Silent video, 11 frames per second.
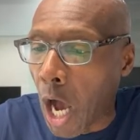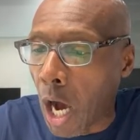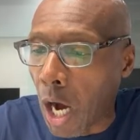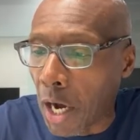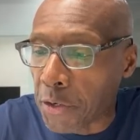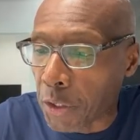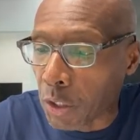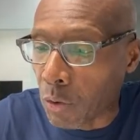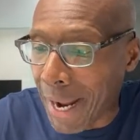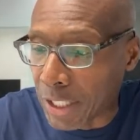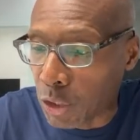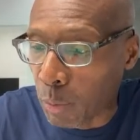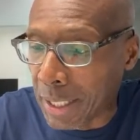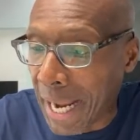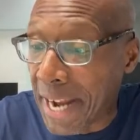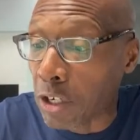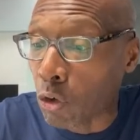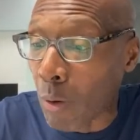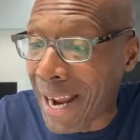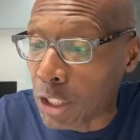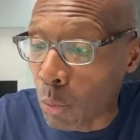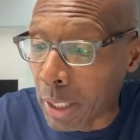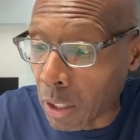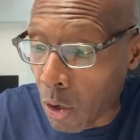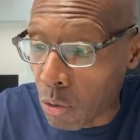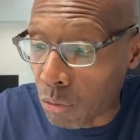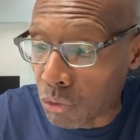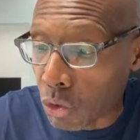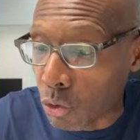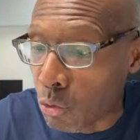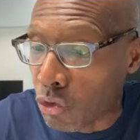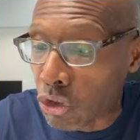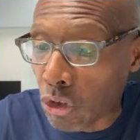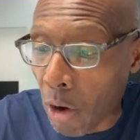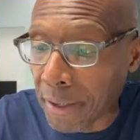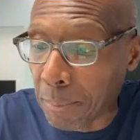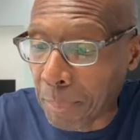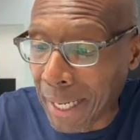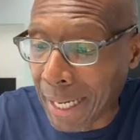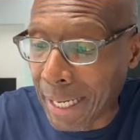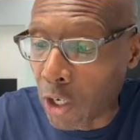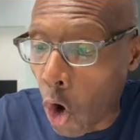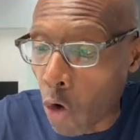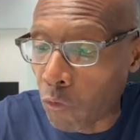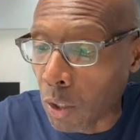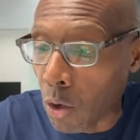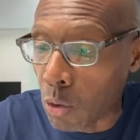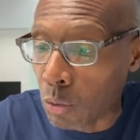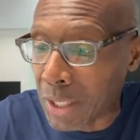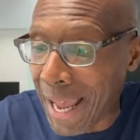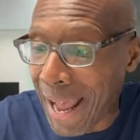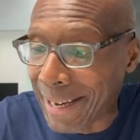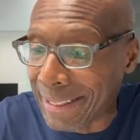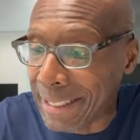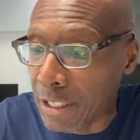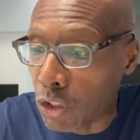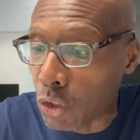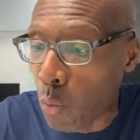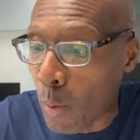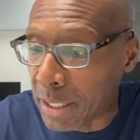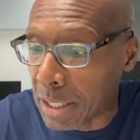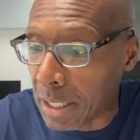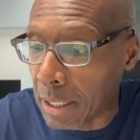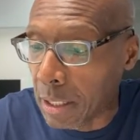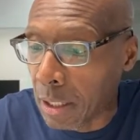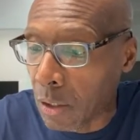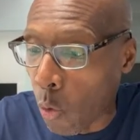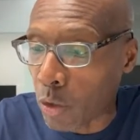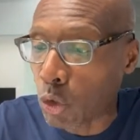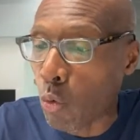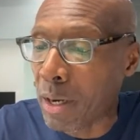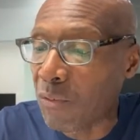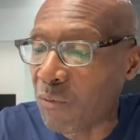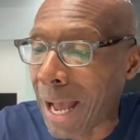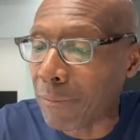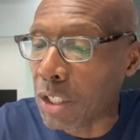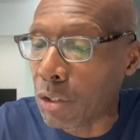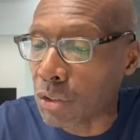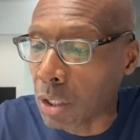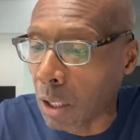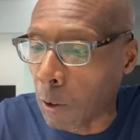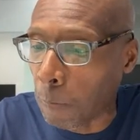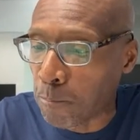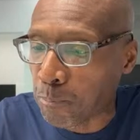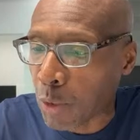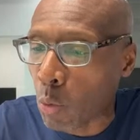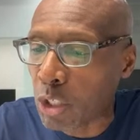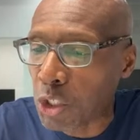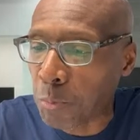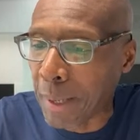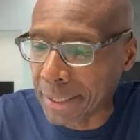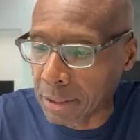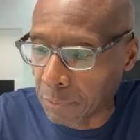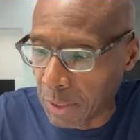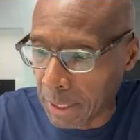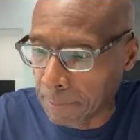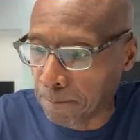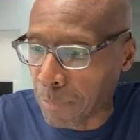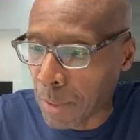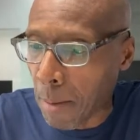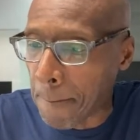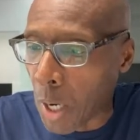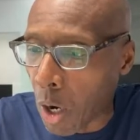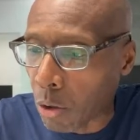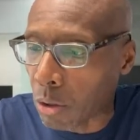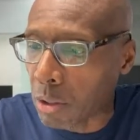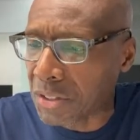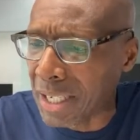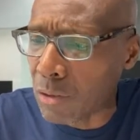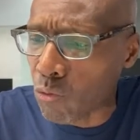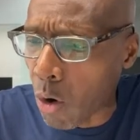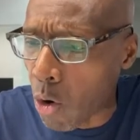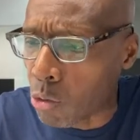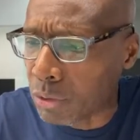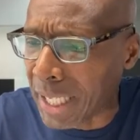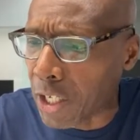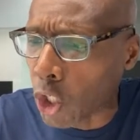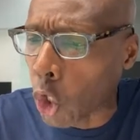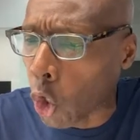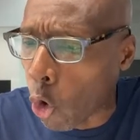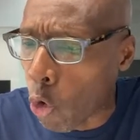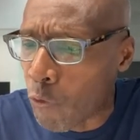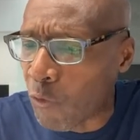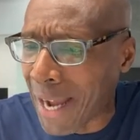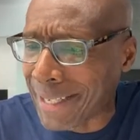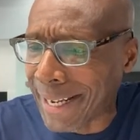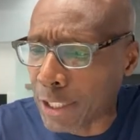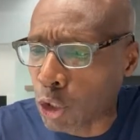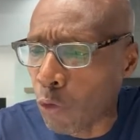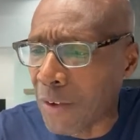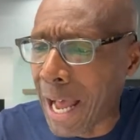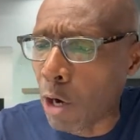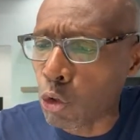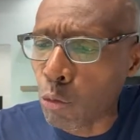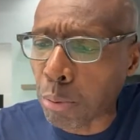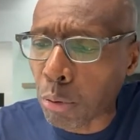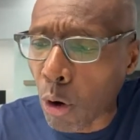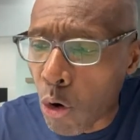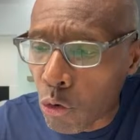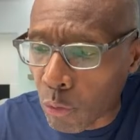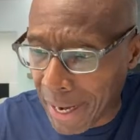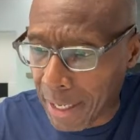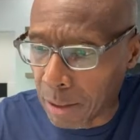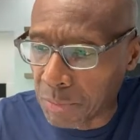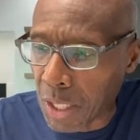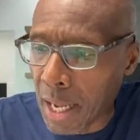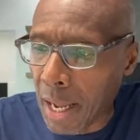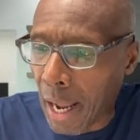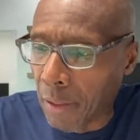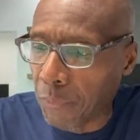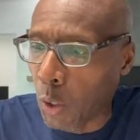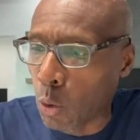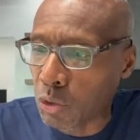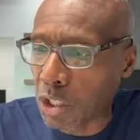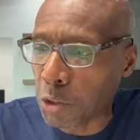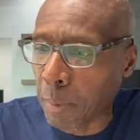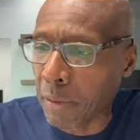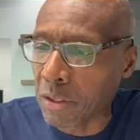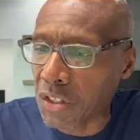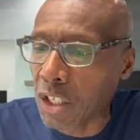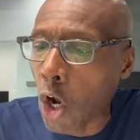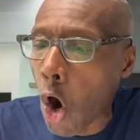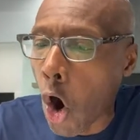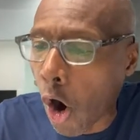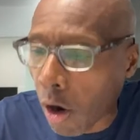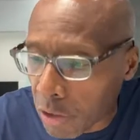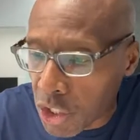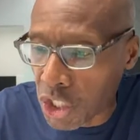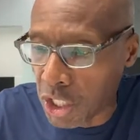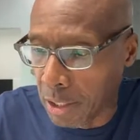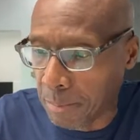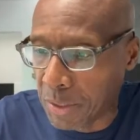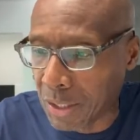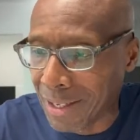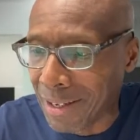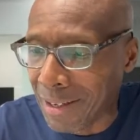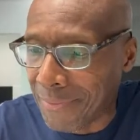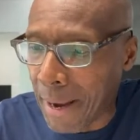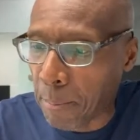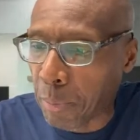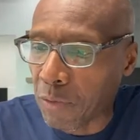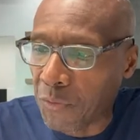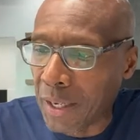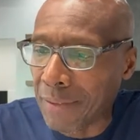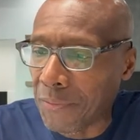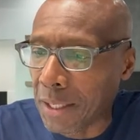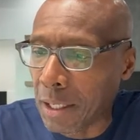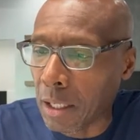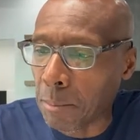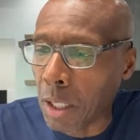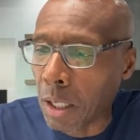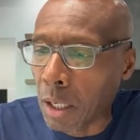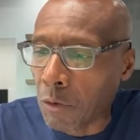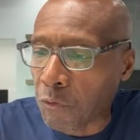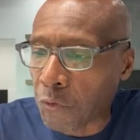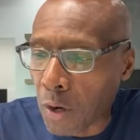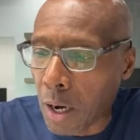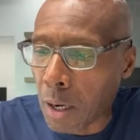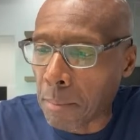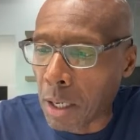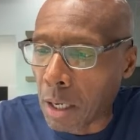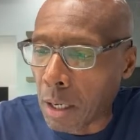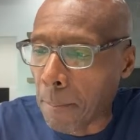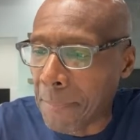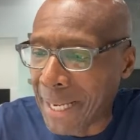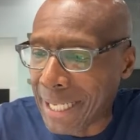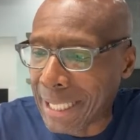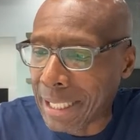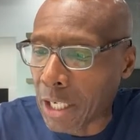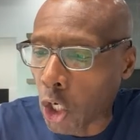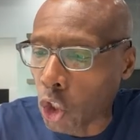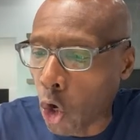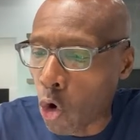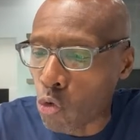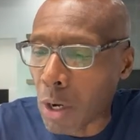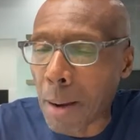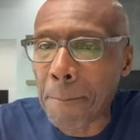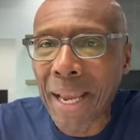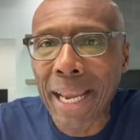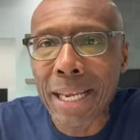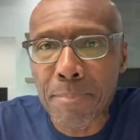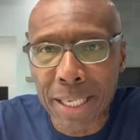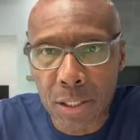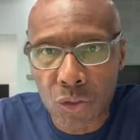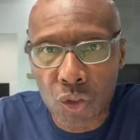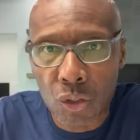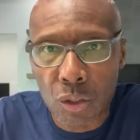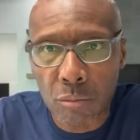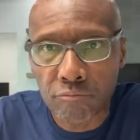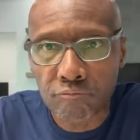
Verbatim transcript: undergraduate and graduate loans who started paying off loans at least 20 or 25 years ago, respectively. Borrowers enrolled in low financial value programs and those experiencing hardships that prevent them from making loan payments.